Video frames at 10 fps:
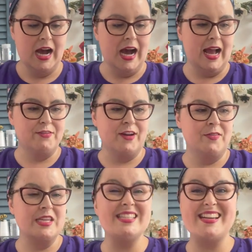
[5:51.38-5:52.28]
I
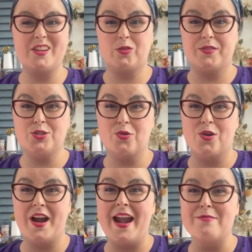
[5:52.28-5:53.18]
found this at a thrift
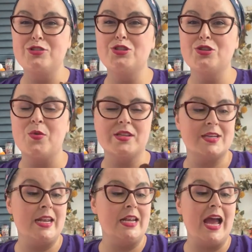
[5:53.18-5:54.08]
store, and I was so
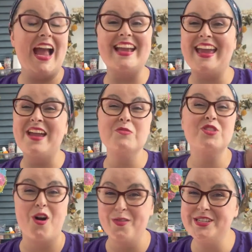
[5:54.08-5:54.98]
excited. It came
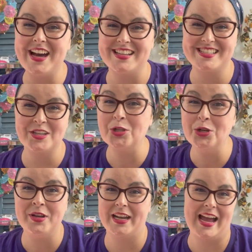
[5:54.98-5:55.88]
with all the dust
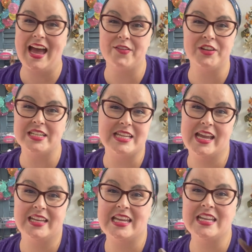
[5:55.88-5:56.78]
included. I have not
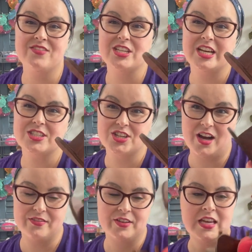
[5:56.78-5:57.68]
taken any of the dust
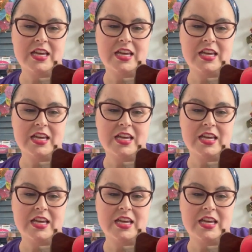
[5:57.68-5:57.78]
off.